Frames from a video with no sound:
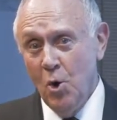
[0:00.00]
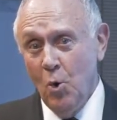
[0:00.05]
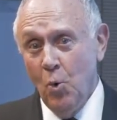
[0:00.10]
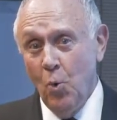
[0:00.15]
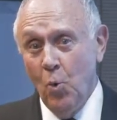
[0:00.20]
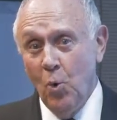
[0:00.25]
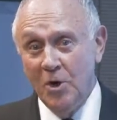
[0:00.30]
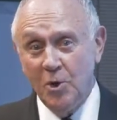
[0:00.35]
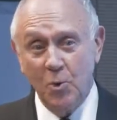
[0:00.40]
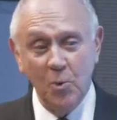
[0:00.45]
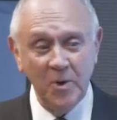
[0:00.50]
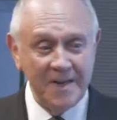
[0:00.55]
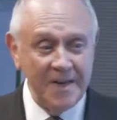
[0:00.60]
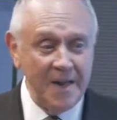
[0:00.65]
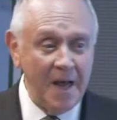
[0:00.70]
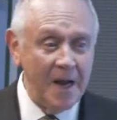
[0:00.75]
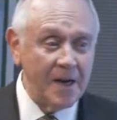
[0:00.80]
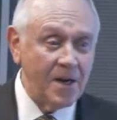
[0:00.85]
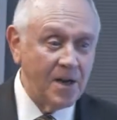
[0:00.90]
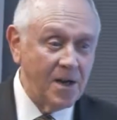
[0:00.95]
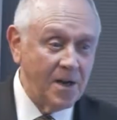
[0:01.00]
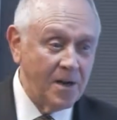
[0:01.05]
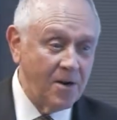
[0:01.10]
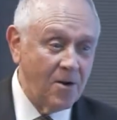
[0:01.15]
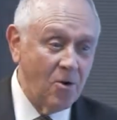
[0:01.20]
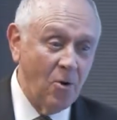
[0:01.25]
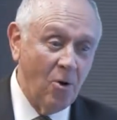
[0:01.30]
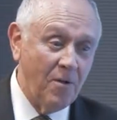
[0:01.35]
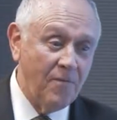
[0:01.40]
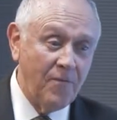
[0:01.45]
which was not
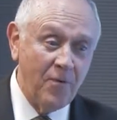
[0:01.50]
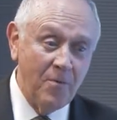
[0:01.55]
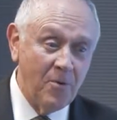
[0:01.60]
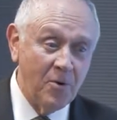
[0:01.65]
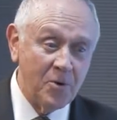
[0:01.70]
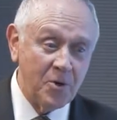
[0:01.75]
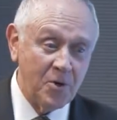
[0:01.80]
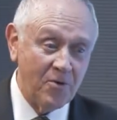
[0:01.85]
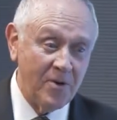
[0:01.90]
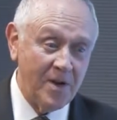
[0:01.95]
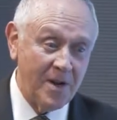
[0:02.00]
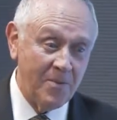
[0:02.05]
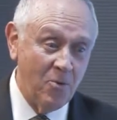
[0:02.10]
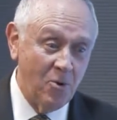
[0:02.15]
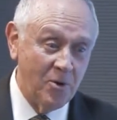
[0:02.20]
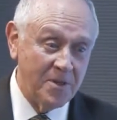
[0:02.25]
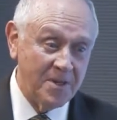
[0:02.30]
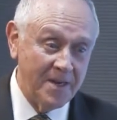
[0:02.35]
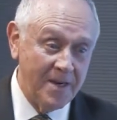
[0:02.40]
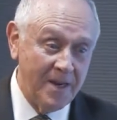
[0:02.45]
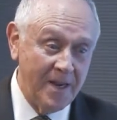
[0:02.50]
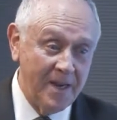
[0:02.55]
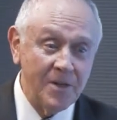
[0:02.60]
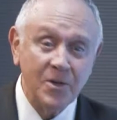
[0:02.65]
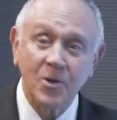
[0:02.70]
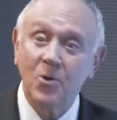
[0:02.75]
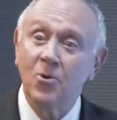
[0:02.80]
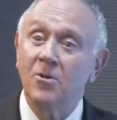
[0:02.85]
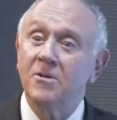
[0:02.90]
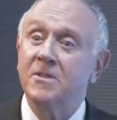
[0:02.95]
called Formosa anymore today.
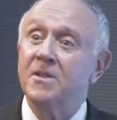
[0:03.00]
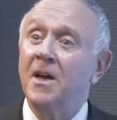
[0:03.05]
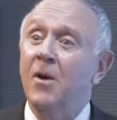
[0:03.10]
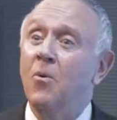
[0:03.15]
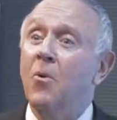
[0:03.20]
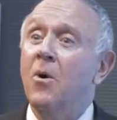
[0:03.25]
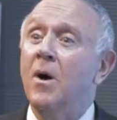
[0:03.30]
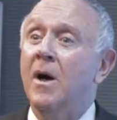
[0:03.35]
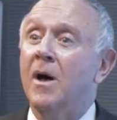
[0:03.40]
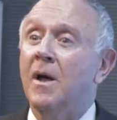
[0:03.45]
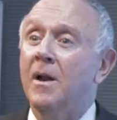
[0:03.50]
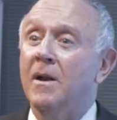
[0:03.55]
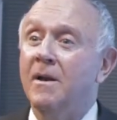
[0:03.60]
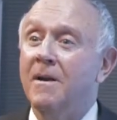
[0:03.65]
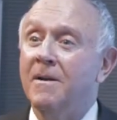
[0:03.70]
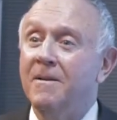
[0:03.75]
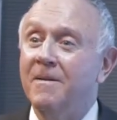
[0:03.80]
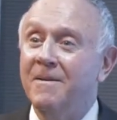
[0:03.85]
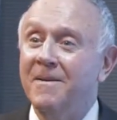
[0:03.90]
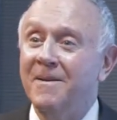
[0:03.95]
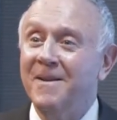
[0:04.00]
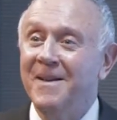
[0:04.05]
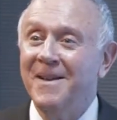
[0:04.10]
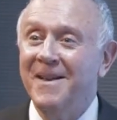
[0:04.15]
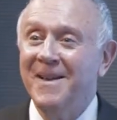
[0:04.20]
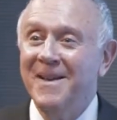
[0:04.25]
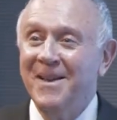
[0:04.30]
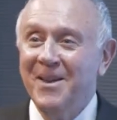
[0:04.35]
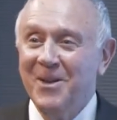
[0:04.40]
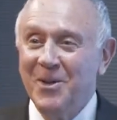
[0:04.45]
It's called Taiwan.
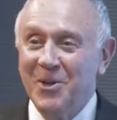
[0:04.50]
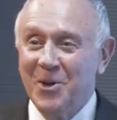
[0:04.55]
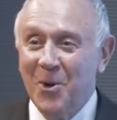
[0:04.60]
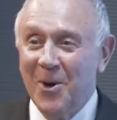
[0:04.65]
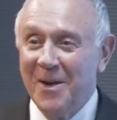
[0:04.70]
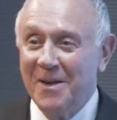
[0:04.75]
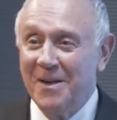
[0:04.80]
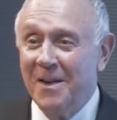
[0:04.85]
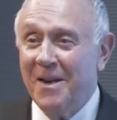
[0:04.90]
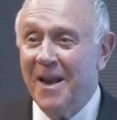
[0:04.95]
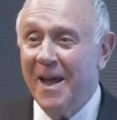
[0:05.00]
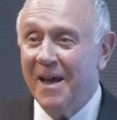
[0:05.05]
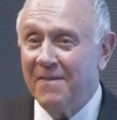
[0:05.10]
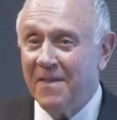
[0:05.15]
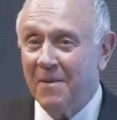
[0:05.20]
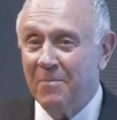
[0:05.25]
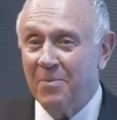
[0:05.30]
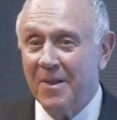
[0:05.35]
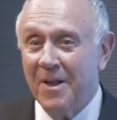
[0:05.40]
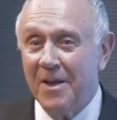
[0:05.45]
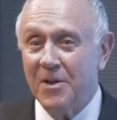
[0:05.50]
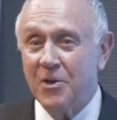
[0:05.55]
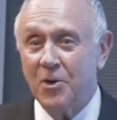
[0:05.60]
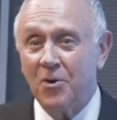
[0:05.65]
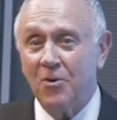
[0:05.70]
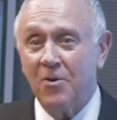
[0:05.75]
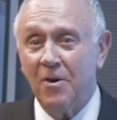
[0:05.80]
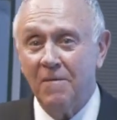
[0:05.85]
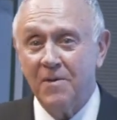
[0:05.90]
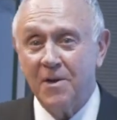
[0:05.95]
So I did have the
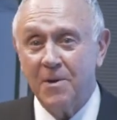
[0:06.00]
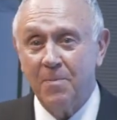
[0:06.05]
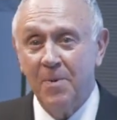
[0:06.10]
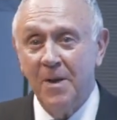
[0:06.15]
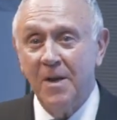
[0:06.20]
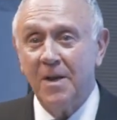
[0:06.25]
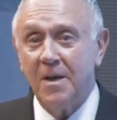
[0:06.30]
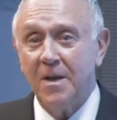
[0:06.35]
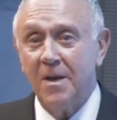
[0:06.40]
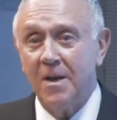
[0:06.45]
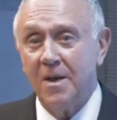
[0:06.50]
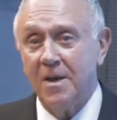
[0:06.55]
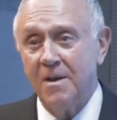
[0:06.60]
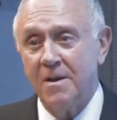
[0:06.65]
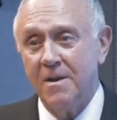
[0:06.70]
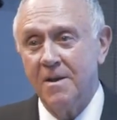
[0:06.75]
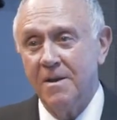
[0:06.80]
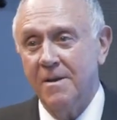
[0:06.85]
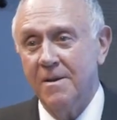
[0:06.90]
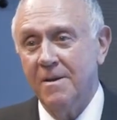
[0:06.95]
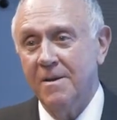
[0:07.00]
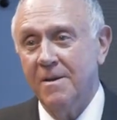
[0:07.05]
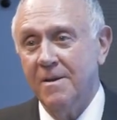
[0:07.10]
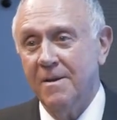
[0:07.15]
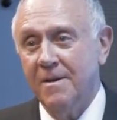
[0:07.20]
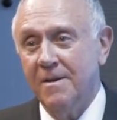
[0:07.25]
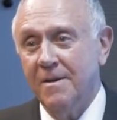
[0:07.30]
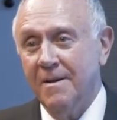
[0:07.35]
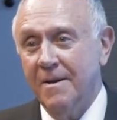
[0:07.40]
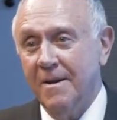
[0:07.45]
pleasure of speaking
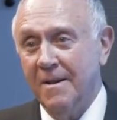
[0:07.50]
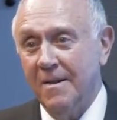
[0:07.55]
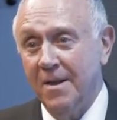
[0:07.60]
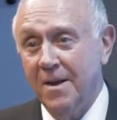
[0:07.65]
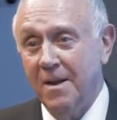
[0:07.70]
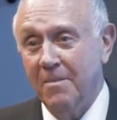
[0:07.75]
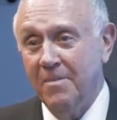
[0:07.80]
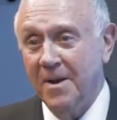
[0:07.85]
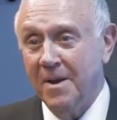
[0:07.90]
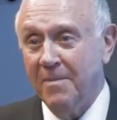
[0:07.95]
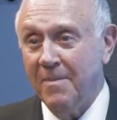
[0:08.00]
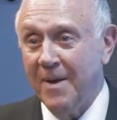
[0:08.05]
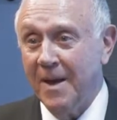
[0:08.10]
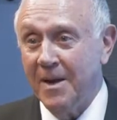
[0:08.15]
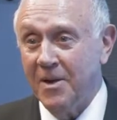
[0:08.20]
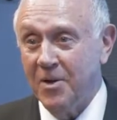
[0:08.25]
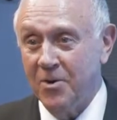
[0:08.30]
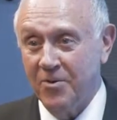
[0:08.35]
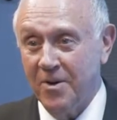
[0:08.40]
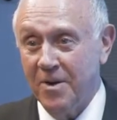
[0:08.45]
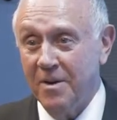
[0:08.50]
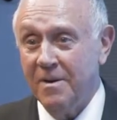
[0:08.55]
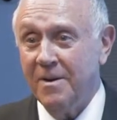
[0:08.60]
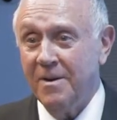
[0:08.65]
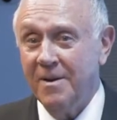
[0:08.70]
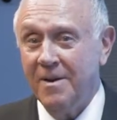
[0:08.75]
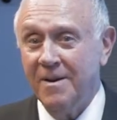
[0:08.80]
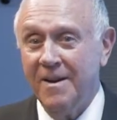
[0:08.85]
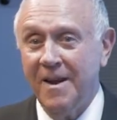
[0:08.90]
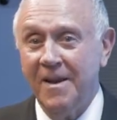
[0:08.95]
a little bit of
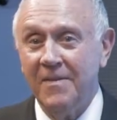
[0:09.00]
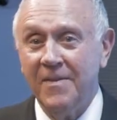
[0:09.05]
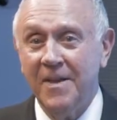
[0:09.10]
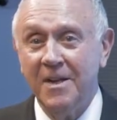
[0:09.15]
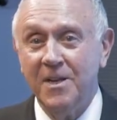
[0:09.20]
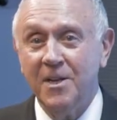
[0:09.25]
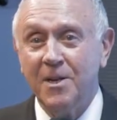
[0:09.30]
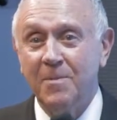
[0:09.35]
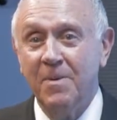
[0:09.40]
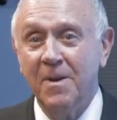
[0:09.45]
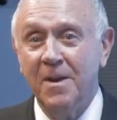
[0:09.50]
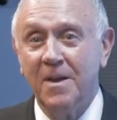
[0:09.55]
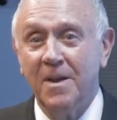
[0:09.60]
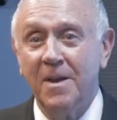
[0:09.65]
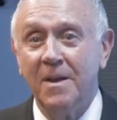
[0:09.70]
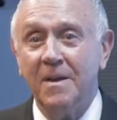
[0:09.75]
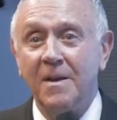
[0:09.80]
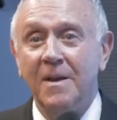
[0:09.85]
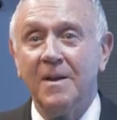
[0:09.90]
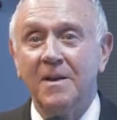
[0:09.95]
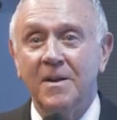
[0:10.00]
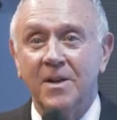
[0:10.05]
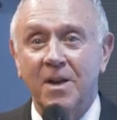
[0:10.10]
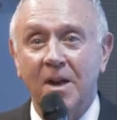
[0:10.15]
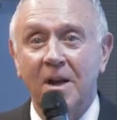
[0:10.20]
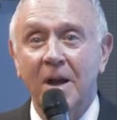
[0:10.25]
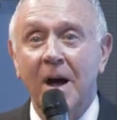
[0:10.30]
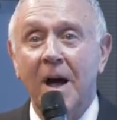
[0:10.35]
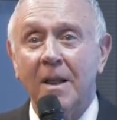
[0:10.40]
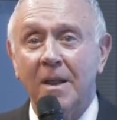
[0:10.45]
Mandarin and then speaking
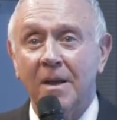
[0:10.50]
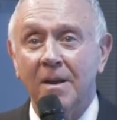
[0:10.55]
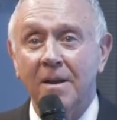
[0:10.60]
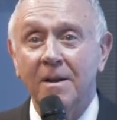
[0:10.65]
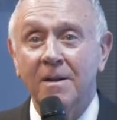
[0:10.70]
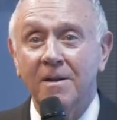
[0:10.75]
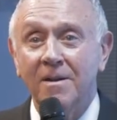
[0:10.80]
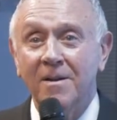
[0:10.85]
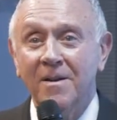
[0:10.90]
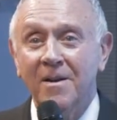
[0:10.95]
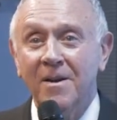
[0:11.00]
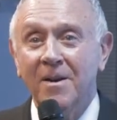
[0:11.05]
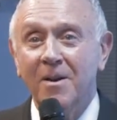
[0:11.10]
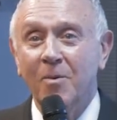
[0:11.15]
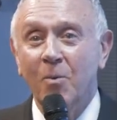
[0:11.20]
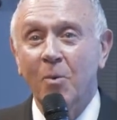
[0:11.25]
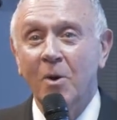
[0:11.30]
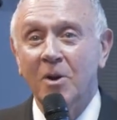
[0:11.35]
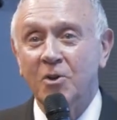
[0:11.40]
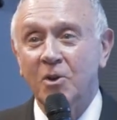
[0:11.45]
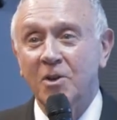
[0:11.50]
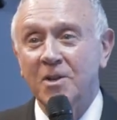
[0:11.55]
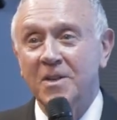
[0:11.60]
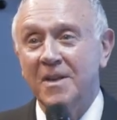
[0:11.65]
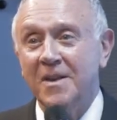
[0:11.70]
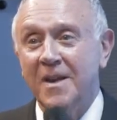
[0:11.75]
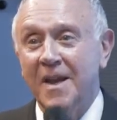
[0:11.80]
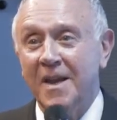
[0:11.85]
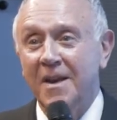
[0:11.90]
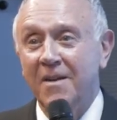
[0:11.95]
Tagalog, which is
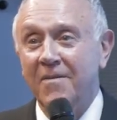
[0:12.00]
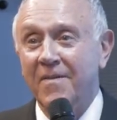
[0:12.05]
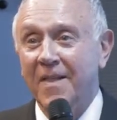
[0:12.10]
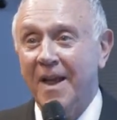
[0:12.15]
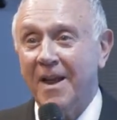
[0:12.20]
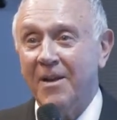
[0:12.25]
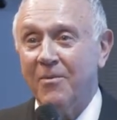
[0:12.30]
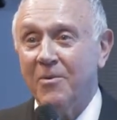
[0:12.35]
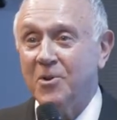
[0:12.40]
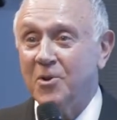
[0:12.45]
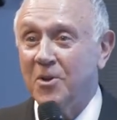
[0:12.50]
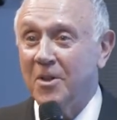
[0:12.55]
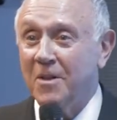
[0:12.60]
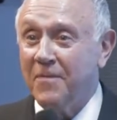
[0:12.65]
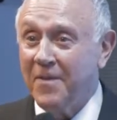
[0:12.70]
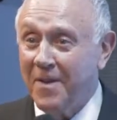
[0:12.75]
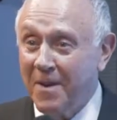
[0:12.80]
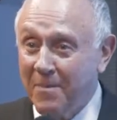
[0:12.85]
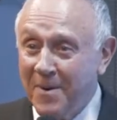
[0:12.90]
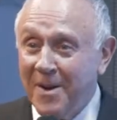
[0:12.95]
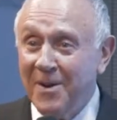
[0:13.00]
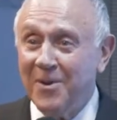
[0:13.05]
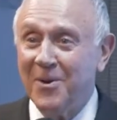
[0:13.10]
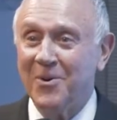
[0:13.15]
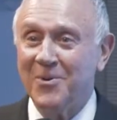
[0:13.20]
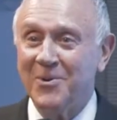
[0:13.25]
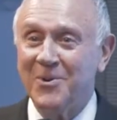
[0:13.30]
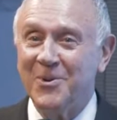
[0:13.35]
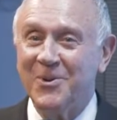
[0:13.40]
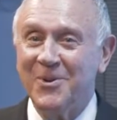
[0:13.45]
the native language of the
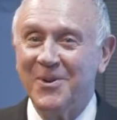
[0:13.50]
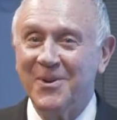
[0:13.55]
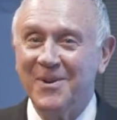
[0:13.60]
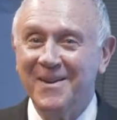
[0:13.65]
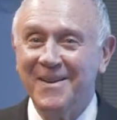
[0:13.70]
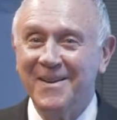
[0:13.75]
Filipinos.